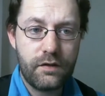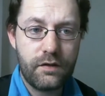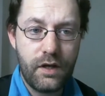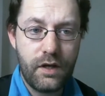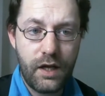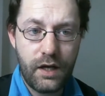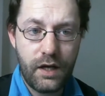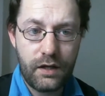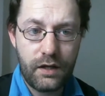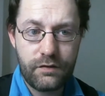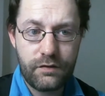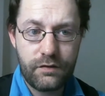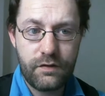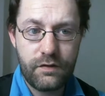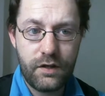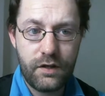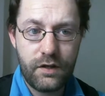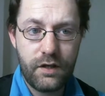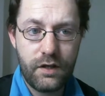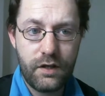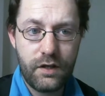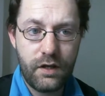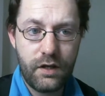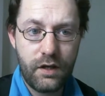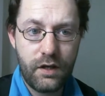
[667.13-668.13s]

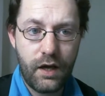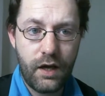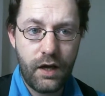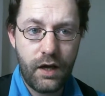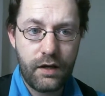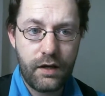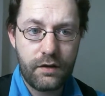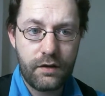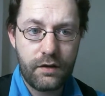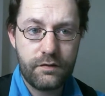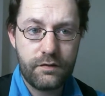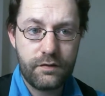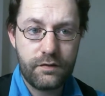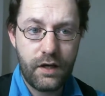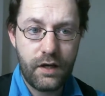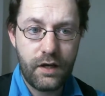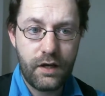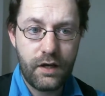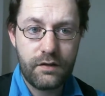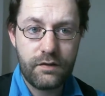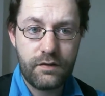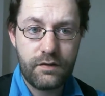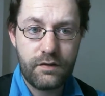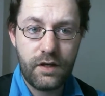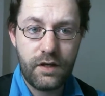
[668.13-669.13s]
NXT has
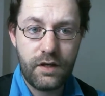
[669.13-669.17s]
said